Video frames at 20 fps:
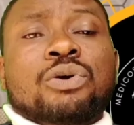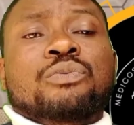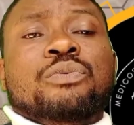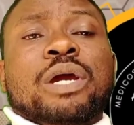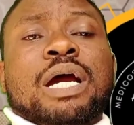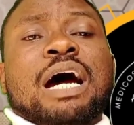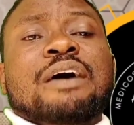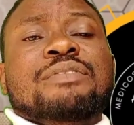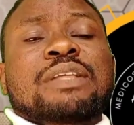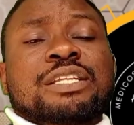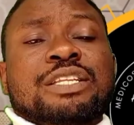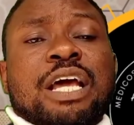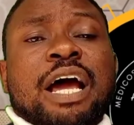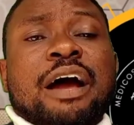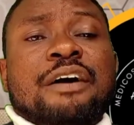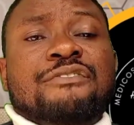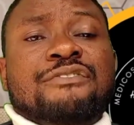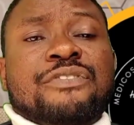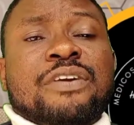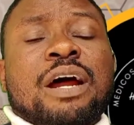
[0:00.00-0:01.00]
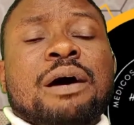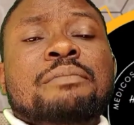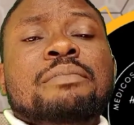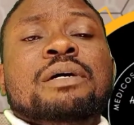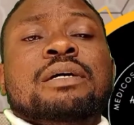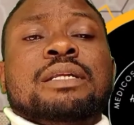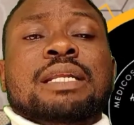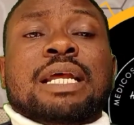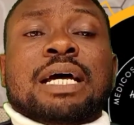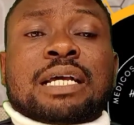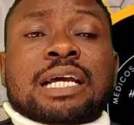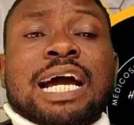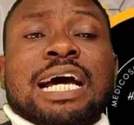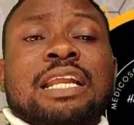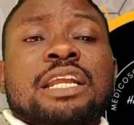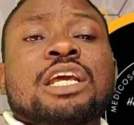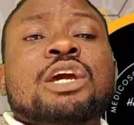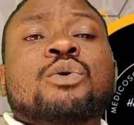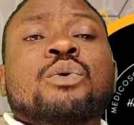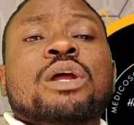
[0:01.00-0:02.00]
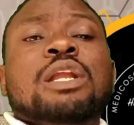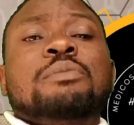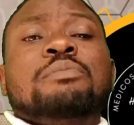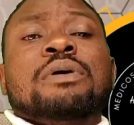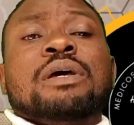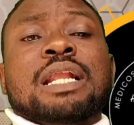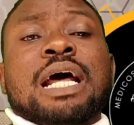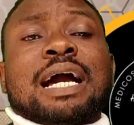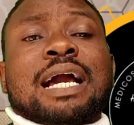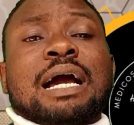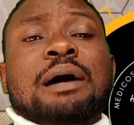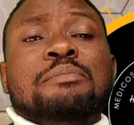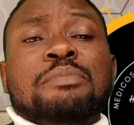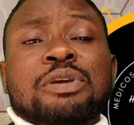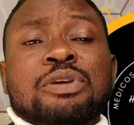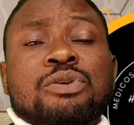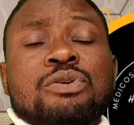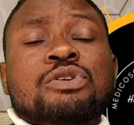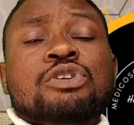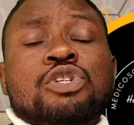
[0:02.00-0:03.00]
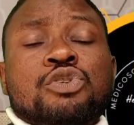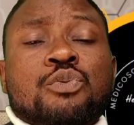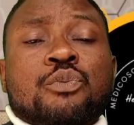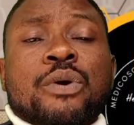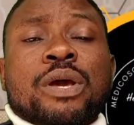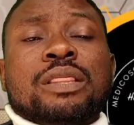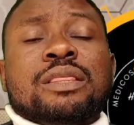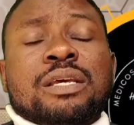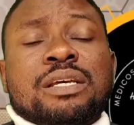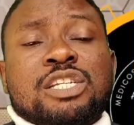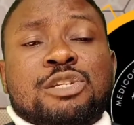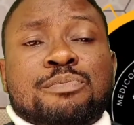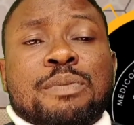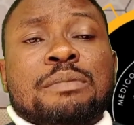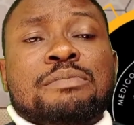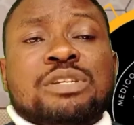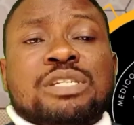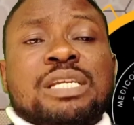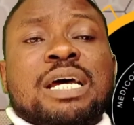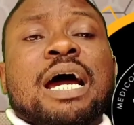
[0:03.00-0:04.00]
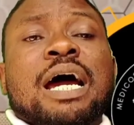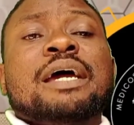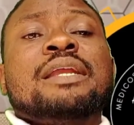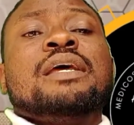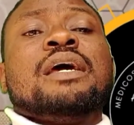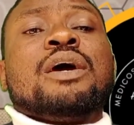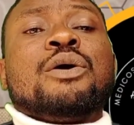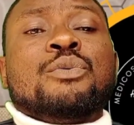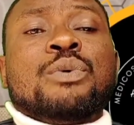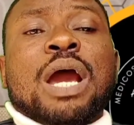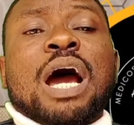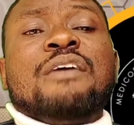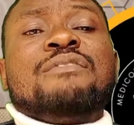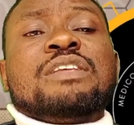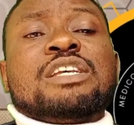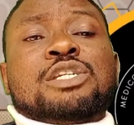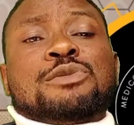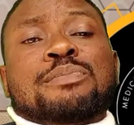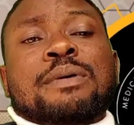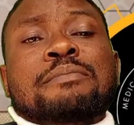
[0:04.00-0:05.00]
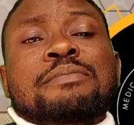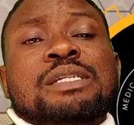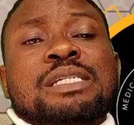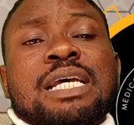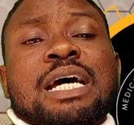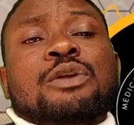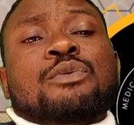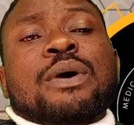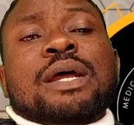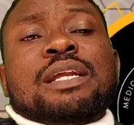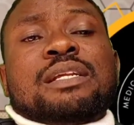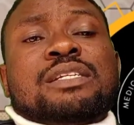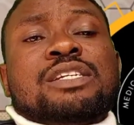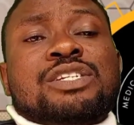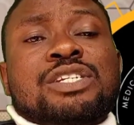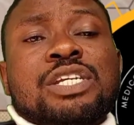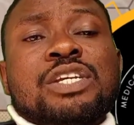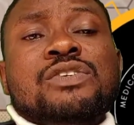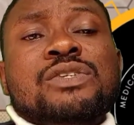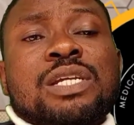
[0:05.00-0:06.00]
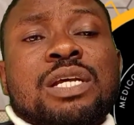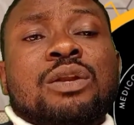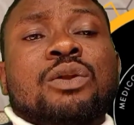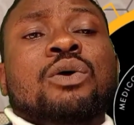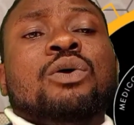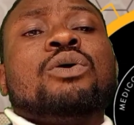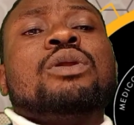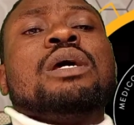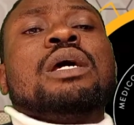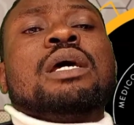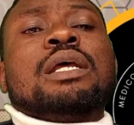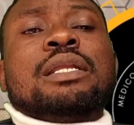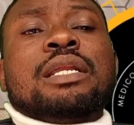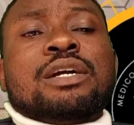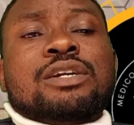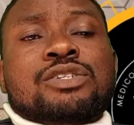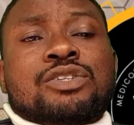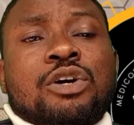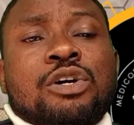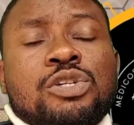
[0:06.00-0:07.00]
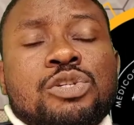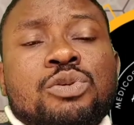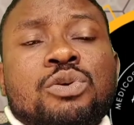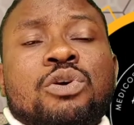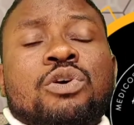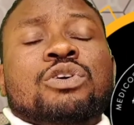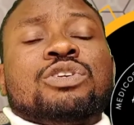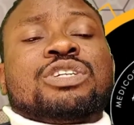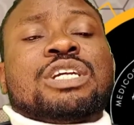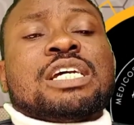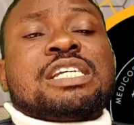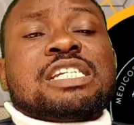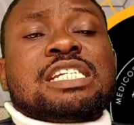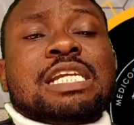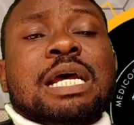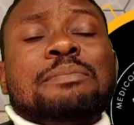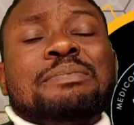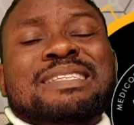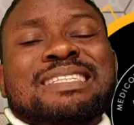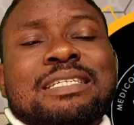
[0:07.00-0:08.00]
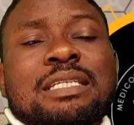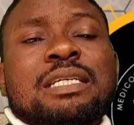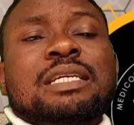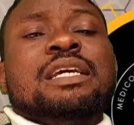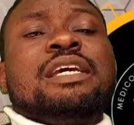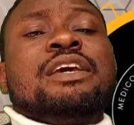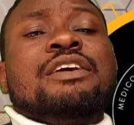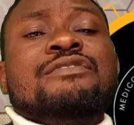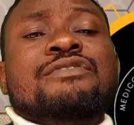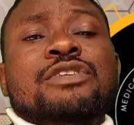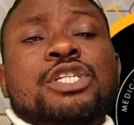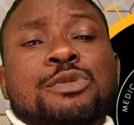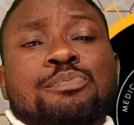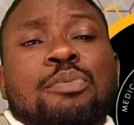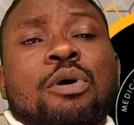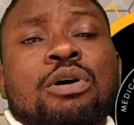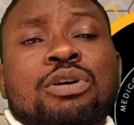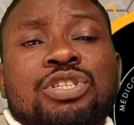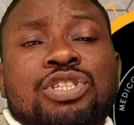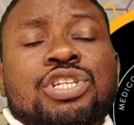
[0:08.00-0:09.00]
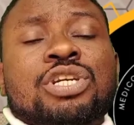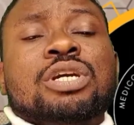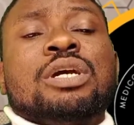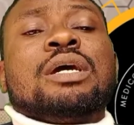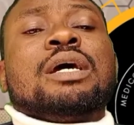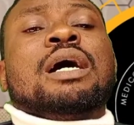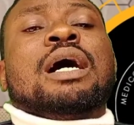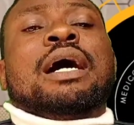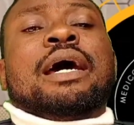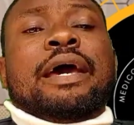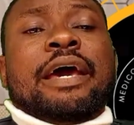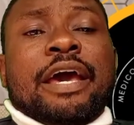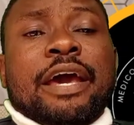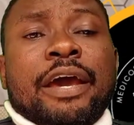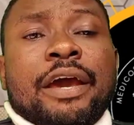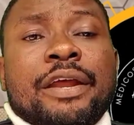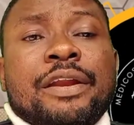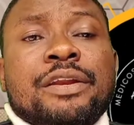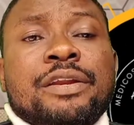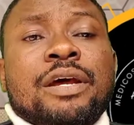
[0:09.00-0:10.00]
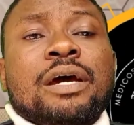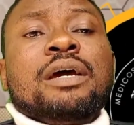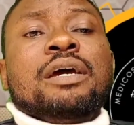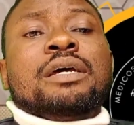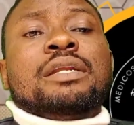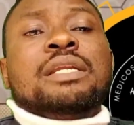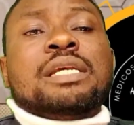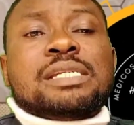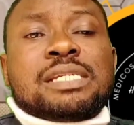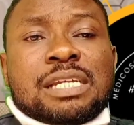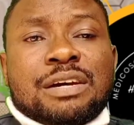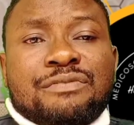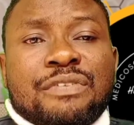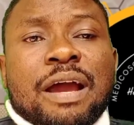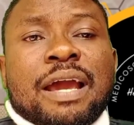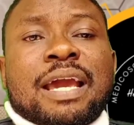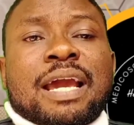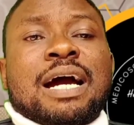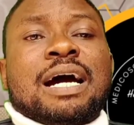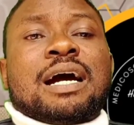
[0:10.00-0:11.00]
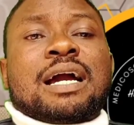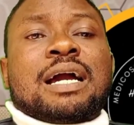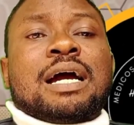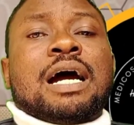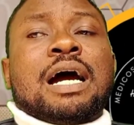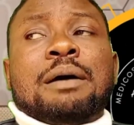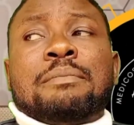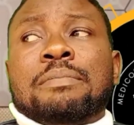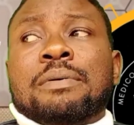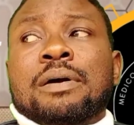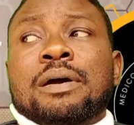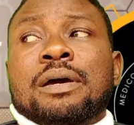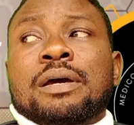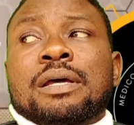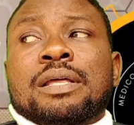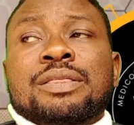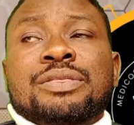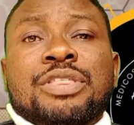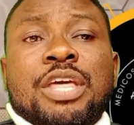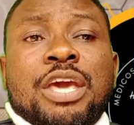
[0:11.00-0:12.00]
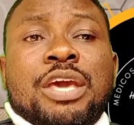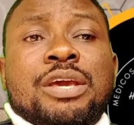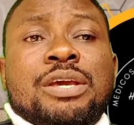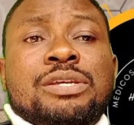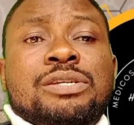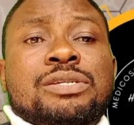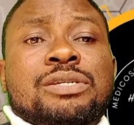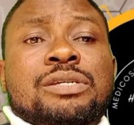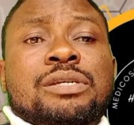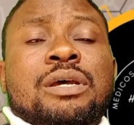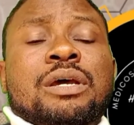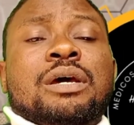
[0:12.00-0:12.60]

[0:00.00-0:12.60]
have the diaphragm that can be used with a spermicide. We have the spermicide when it is used alone. There is also contraceptive sponge and the cervical cap. This